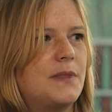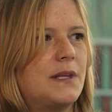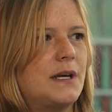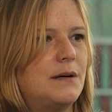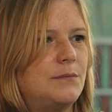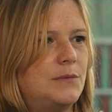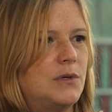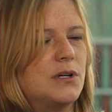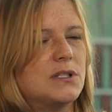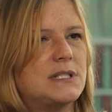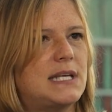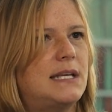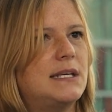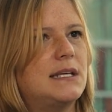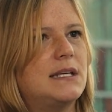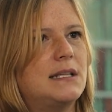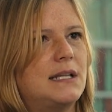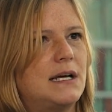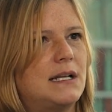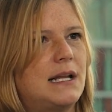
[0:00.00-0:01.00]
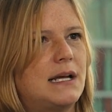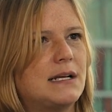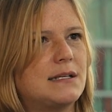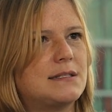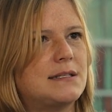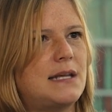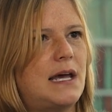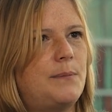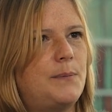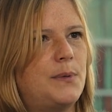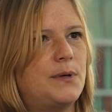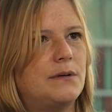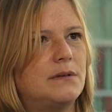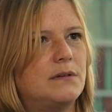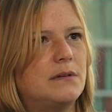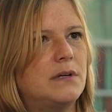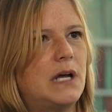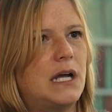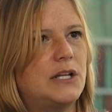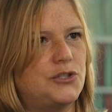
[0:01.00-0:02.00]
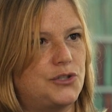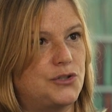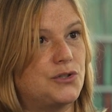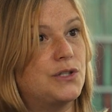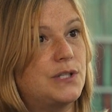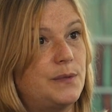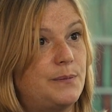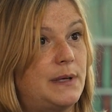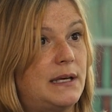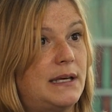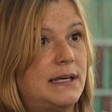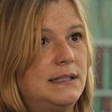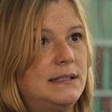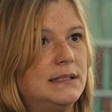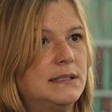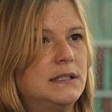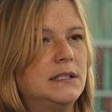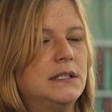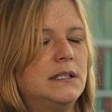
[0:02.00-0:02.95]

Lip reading: I'm not taking that next step and should I be?